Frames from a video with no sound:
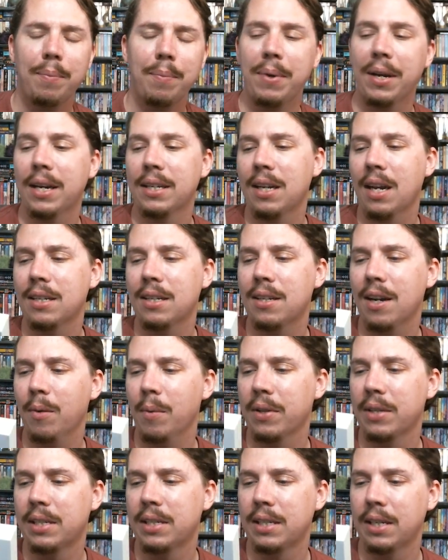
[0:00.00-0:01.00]
because it does talk
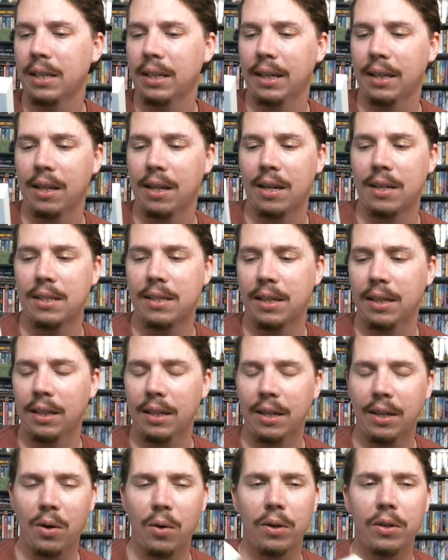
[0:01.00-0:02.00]
about the Seelie and the
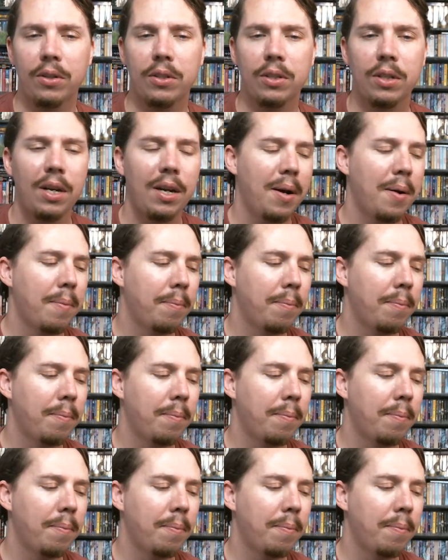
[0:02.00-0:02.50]
Unseelie courts,